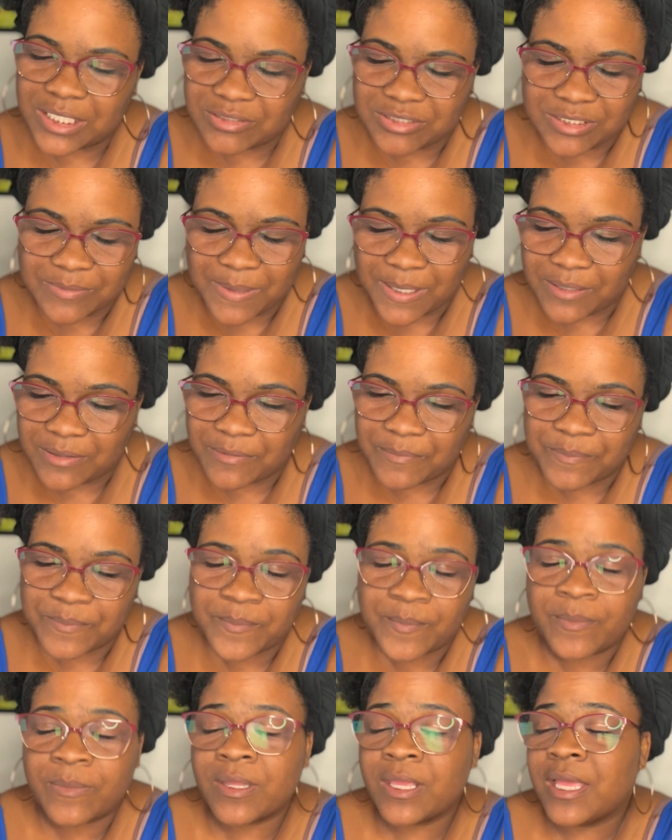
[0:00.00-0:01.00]
to disrespect him.
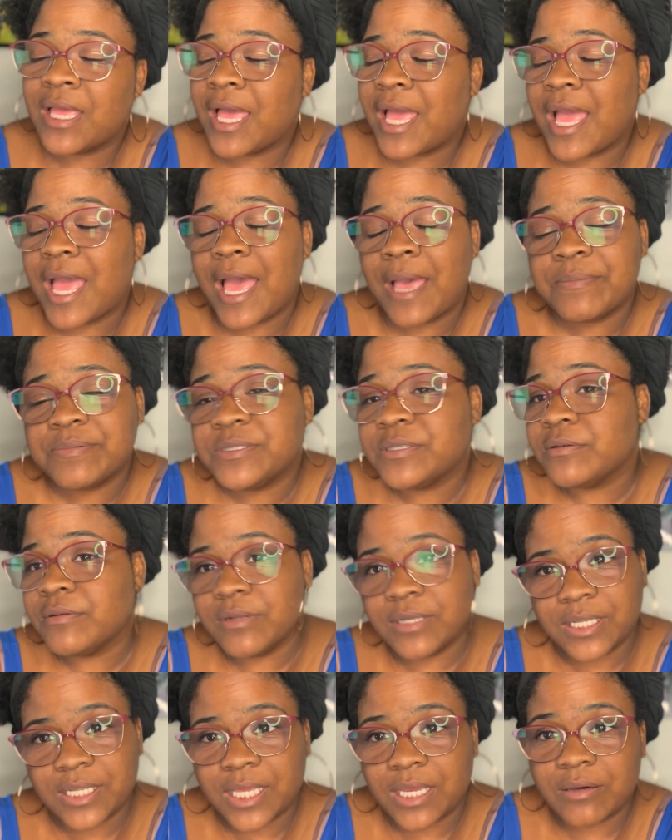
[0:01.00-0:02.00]

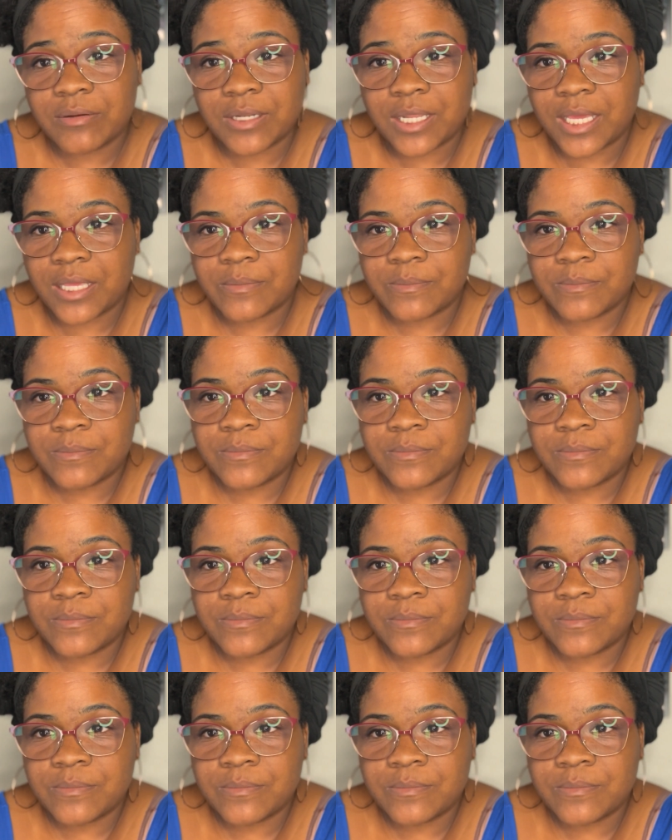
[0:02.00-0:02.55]
Absolutely the hell not.